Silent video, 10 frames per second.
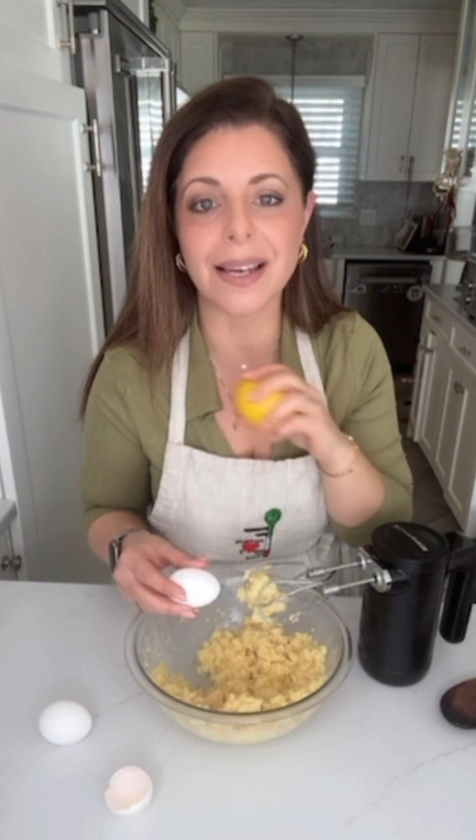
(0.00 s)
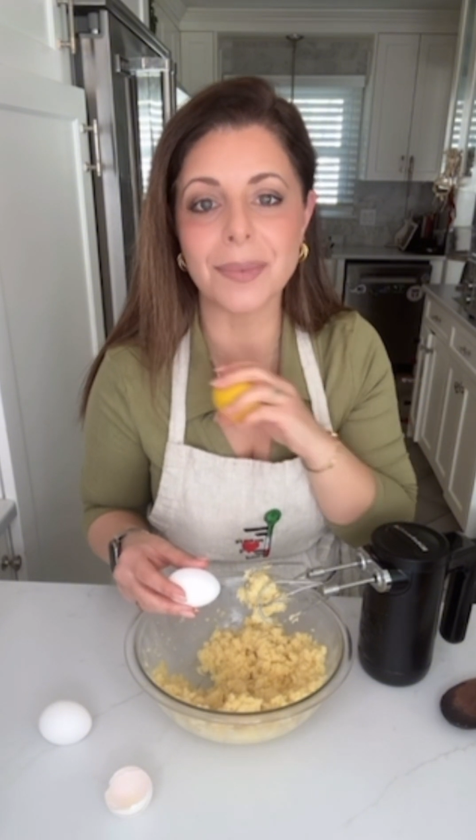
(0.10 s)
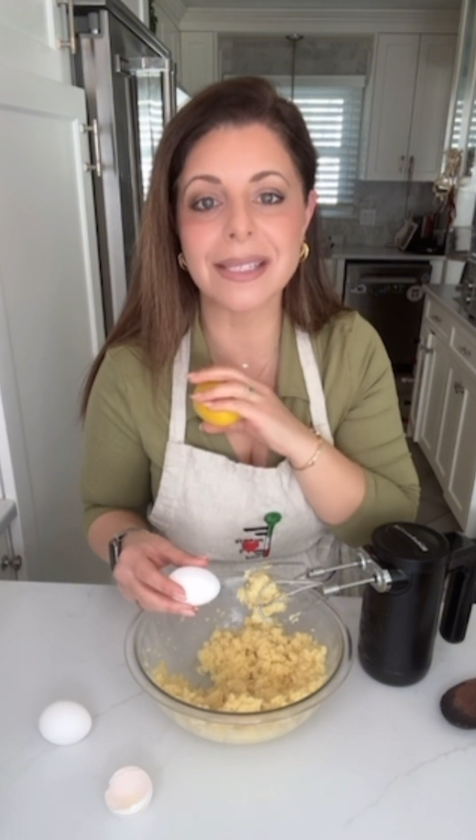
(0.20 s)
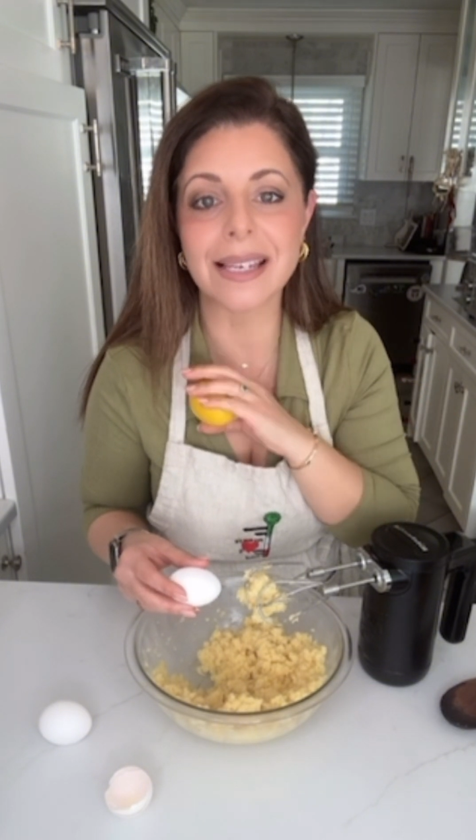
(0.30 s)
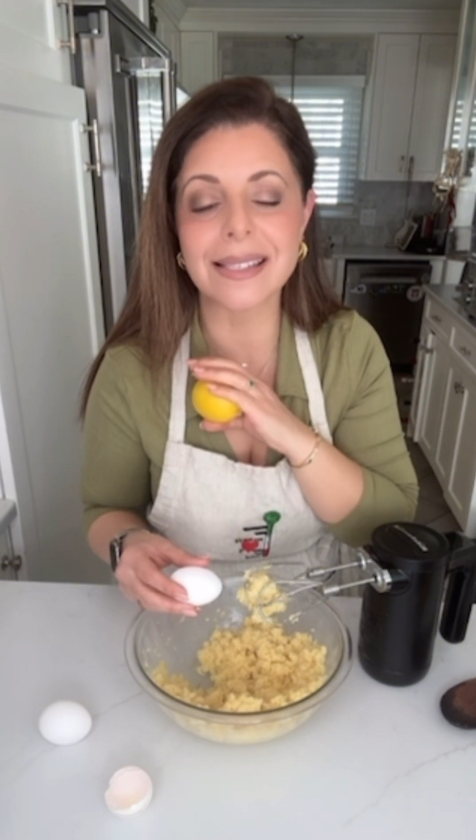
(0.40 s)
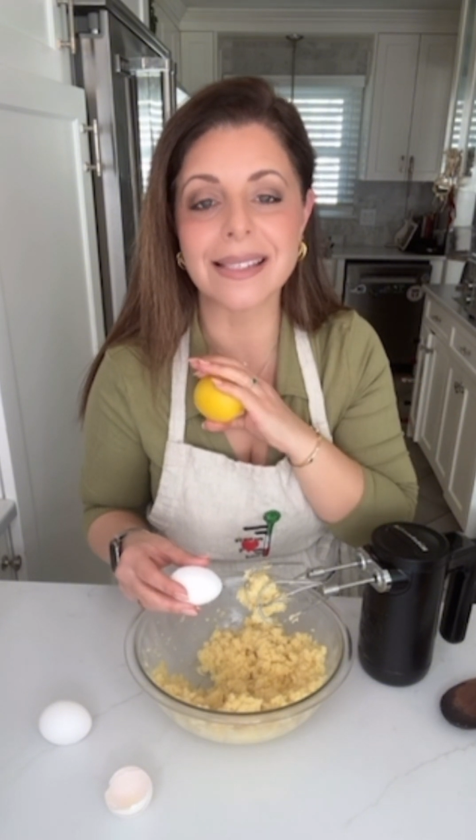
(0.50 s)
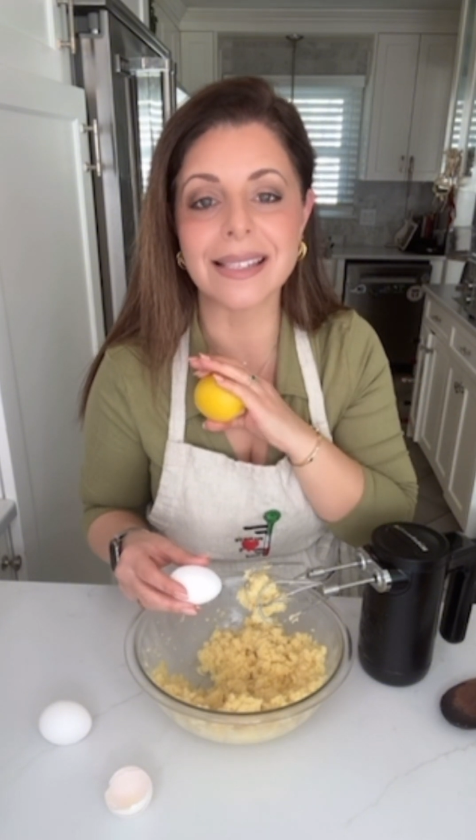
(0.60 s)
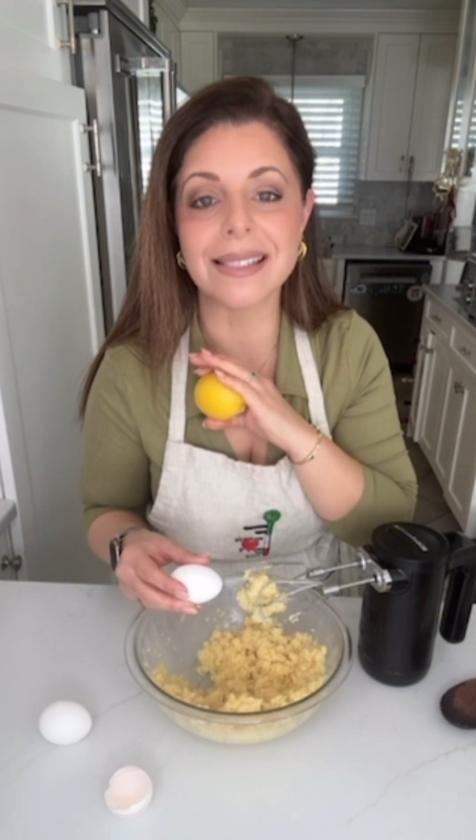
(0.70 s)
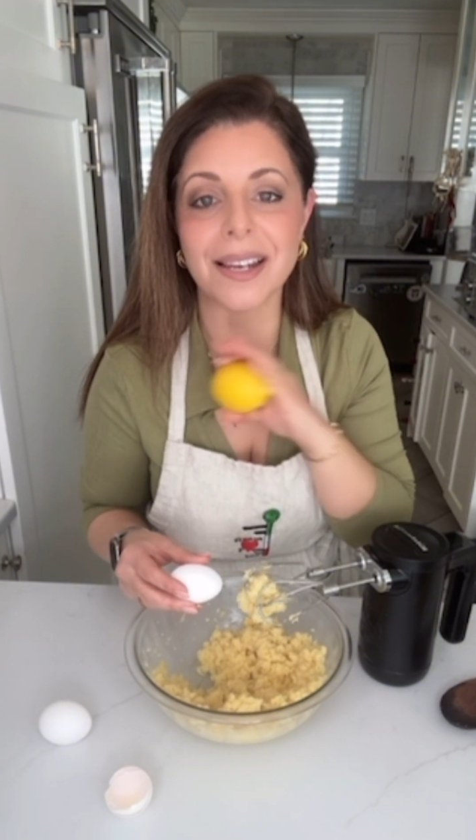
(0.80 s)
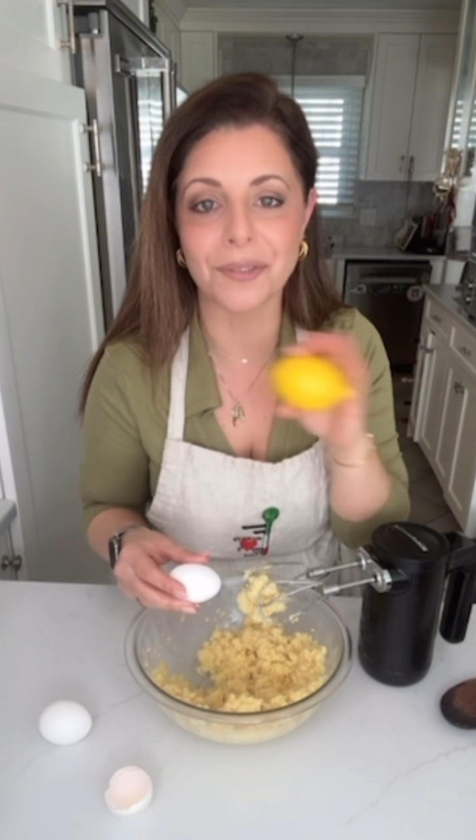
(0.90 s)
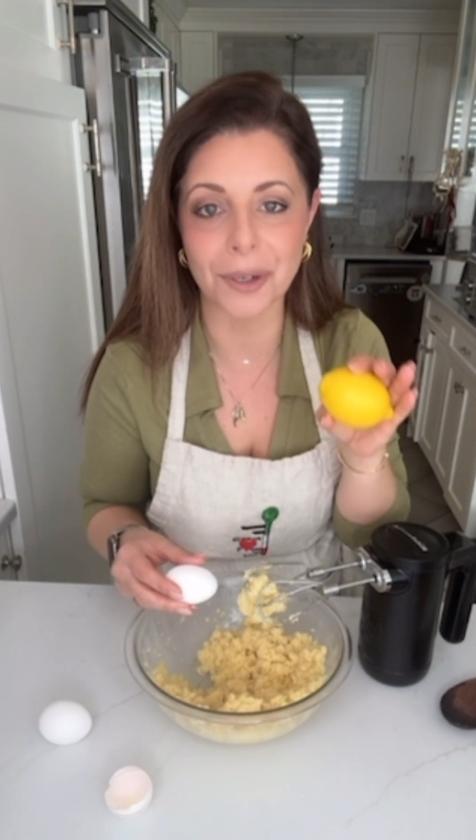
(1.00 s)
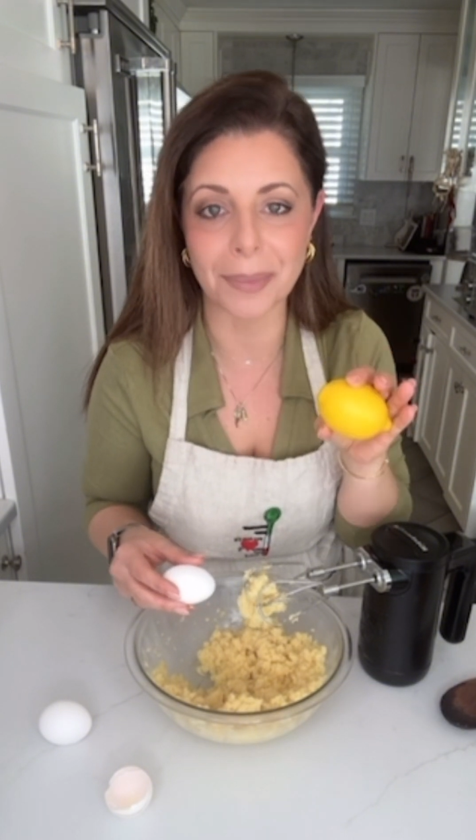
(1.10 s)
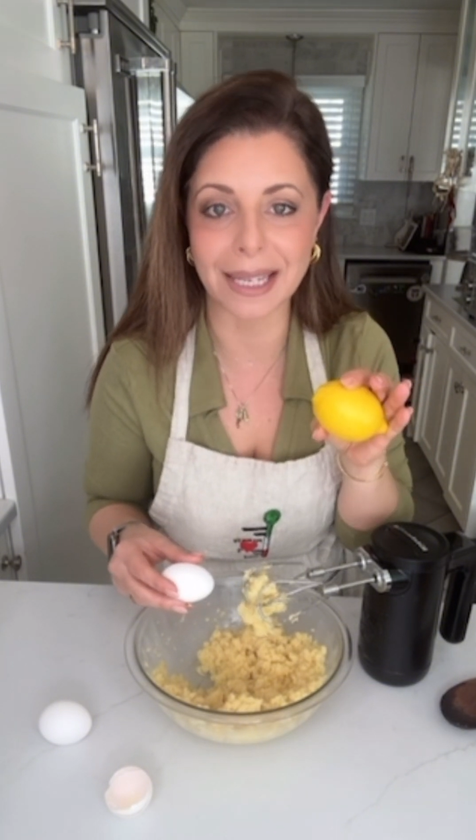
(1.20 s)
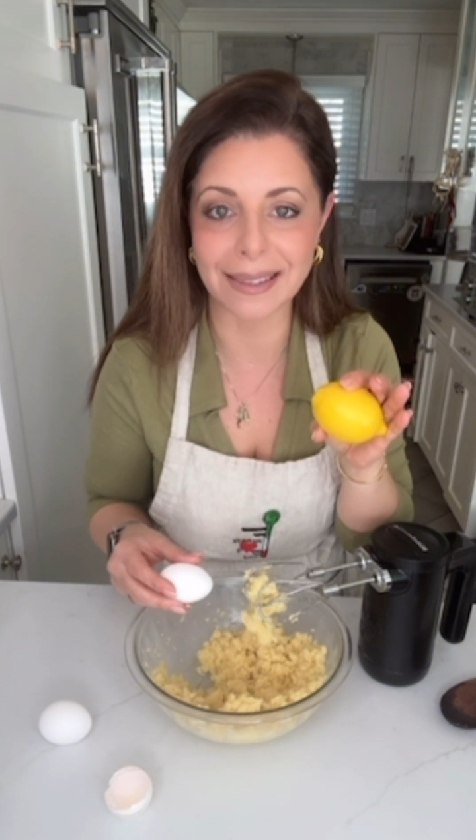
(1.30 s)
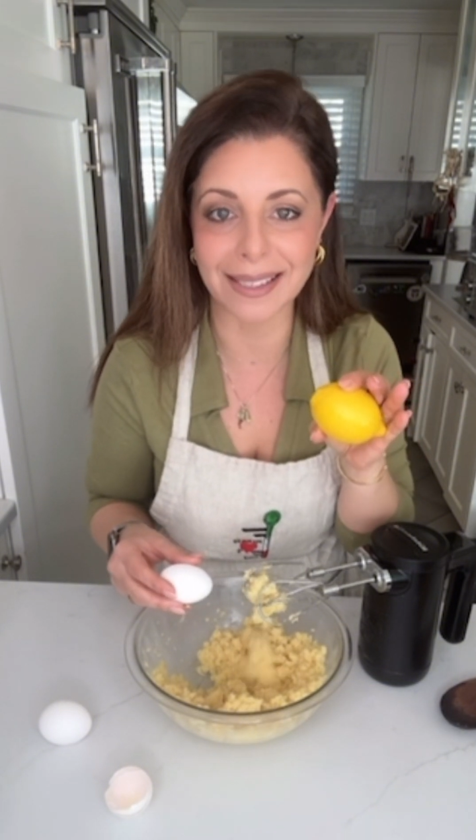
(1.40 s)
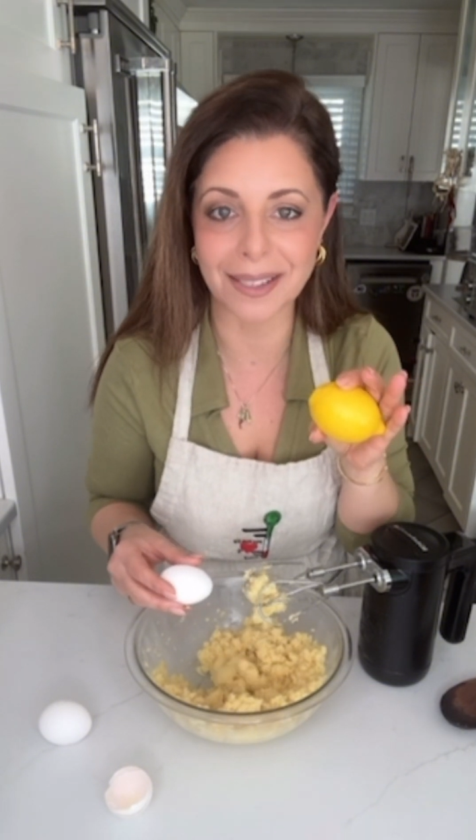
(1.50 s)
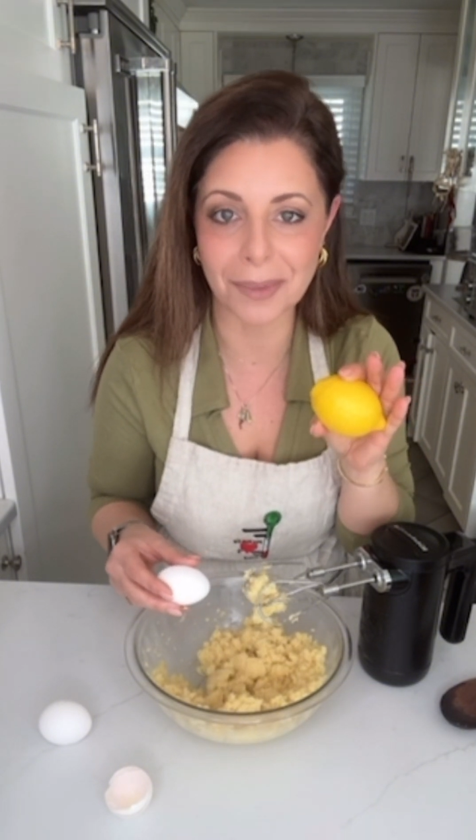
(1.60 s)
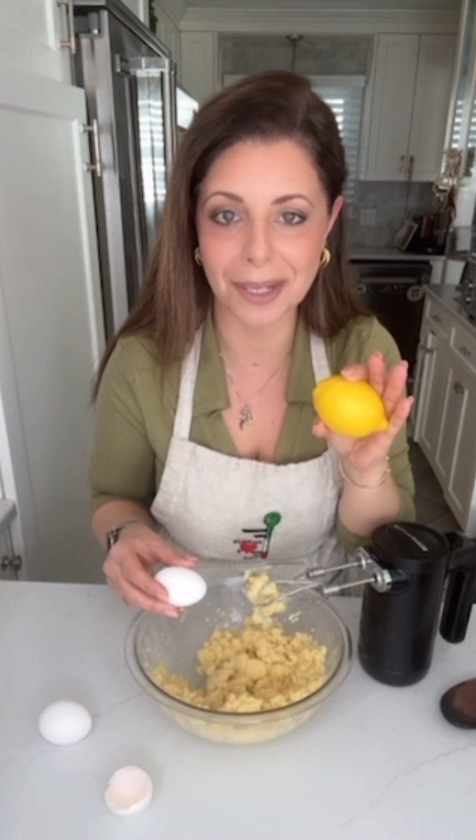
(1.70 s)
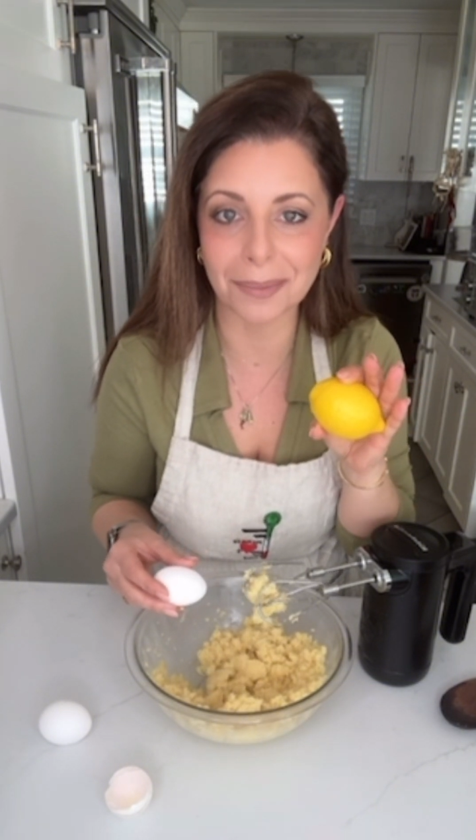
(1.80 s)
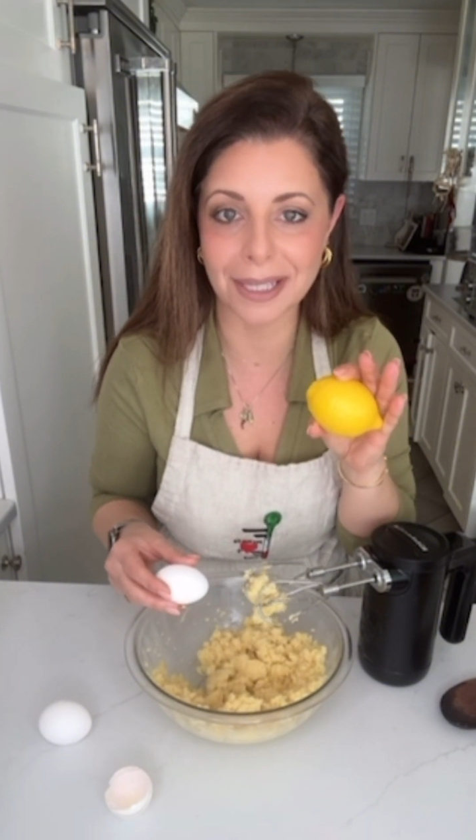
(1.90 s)
Lemon zest is never a bad thing in
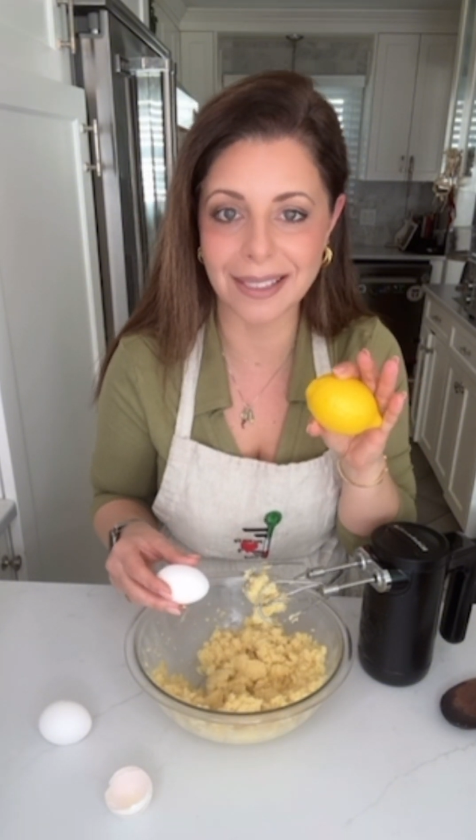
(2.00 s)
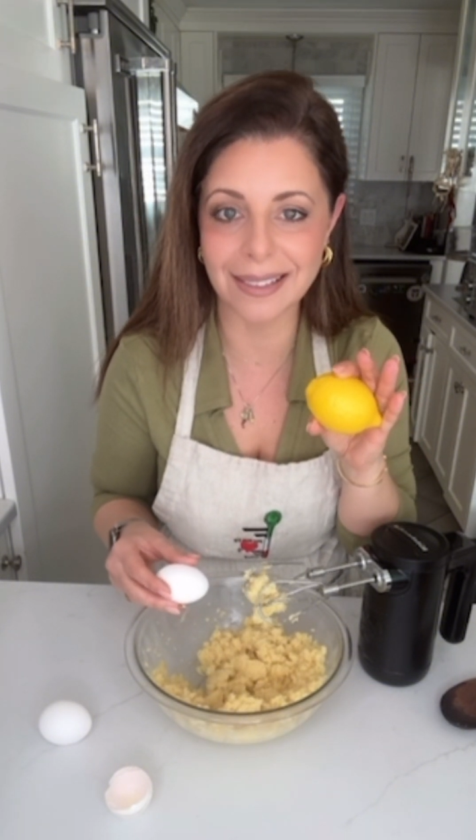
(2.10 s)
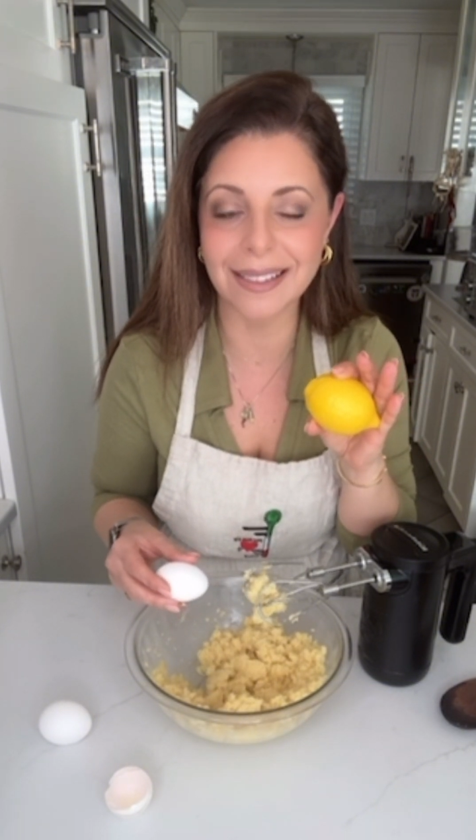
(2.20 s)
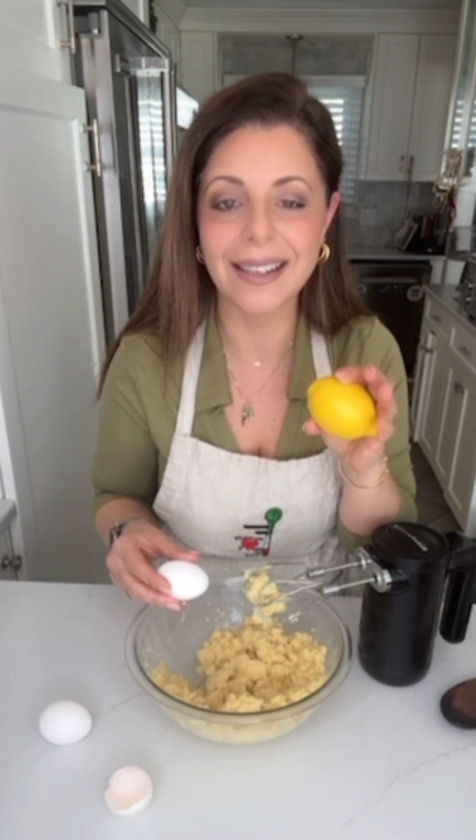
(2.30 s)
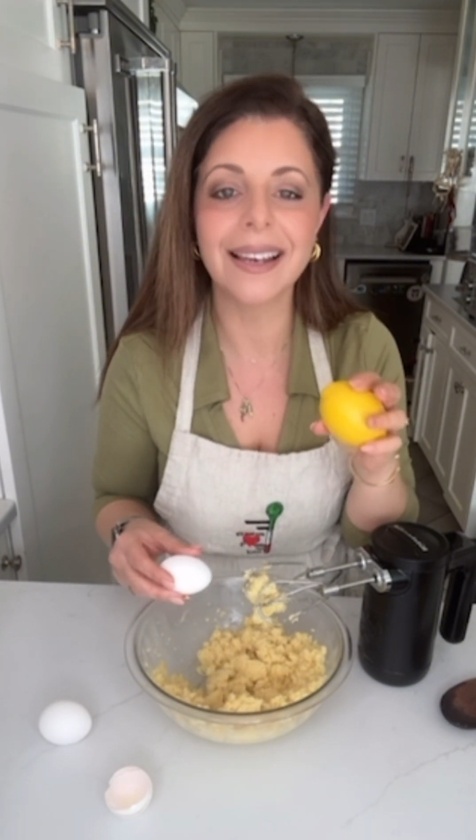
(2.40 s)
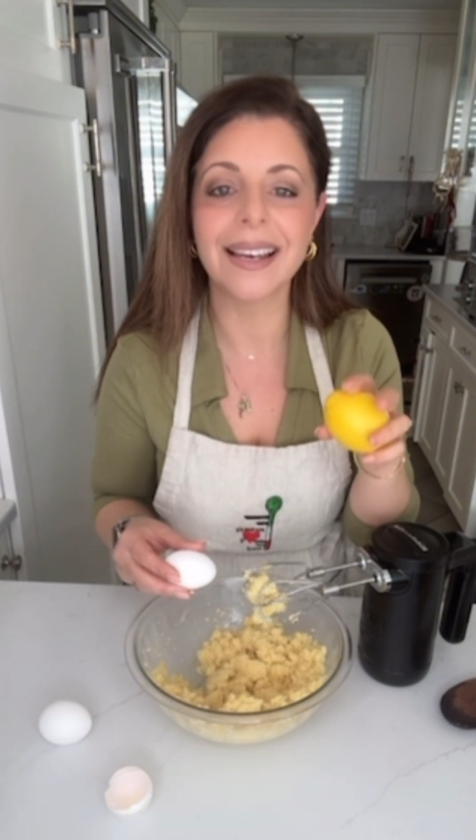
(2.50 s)
my opinion,